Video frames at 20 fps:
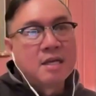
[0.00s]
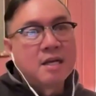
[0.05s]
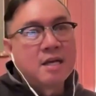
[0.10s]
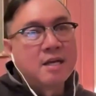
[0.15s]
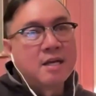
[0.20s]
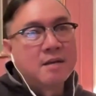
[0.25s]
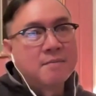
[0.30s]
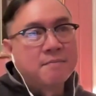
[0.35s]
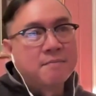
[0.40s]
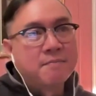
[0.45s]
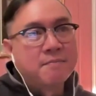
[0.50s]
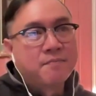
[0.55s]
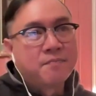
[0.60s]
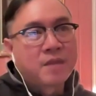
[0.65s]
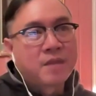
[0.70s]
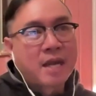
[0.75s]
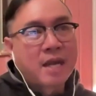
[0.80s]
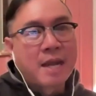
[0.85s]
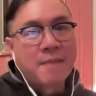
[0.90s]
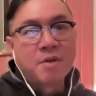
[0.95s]
um,
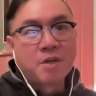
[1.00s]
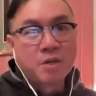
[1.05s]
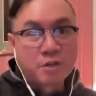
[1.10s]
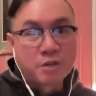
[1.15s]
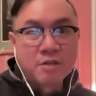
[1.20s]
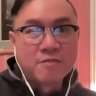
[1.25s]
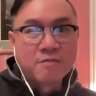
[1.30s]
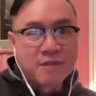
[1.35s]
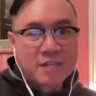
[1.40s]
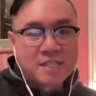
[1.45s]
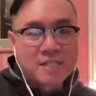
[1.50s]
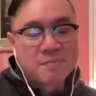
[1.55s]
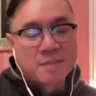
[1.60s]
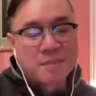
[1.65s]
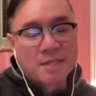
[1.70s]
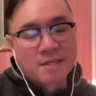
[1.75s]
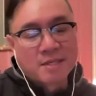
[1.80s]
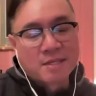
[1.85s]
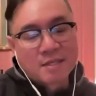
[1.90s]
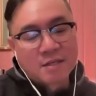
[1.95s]
and i'm a good
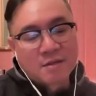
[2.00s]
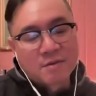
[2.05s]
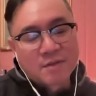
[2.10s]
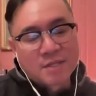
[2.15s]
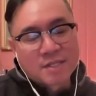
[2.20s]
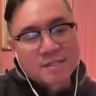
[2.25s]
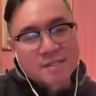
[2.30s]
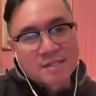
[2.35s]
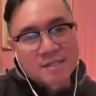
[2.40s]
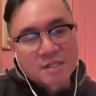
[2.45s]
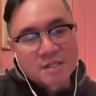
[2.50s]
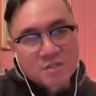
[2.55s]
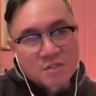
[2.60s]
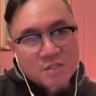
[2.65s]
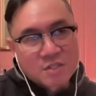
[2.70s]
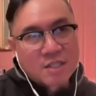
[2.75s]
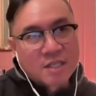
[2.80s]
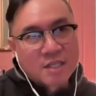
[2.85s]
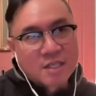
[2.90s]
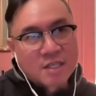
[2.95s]
investment you know that's
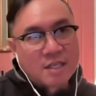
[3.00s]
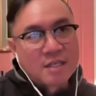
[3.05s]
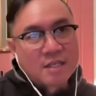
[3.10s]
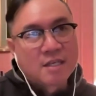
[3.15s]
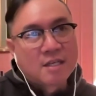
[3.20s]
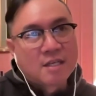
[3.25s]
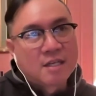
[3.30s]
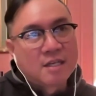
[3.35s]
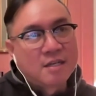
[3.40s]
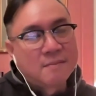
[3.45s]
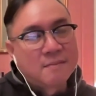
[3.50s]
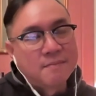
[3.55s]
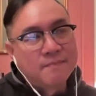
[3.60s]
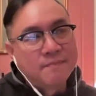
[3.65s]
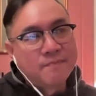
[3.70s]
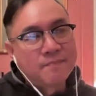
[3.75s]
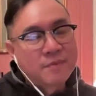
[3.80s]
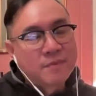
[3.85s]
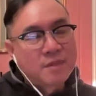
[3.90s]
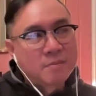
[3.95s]
essentially um,